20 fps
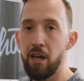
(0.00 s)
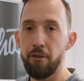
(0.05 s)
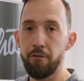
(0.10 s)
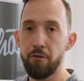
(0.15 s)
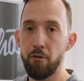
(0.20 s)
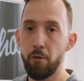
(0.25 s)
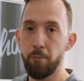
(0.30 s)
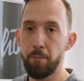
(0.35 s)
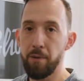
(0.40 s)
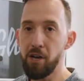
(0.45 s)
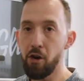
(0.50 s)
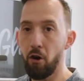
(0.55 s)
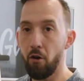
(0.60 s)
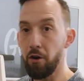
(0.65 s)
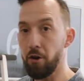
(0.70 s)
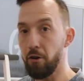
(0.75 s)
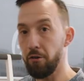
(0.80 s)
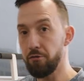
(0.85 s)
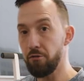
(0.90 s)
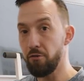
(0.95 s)
If you would be
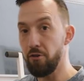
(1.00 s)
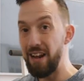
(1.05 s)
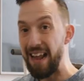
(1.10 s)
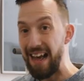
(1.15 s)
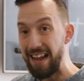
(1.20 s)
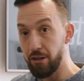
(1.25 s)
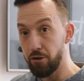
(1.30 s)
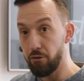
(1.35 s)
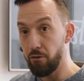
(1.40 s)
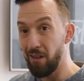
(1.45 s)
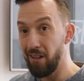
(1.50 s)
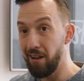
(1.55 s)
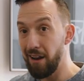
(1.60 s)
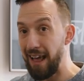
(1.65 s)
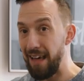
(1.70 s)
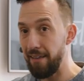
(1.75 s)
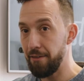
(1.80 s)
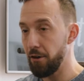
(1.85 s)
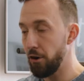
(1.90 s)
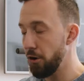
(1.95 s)
going onto natural
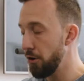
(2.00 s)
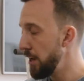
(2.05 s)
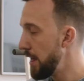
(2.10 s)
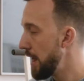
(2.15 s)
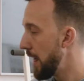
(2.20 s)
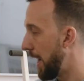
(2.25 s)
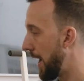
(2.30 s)
leather,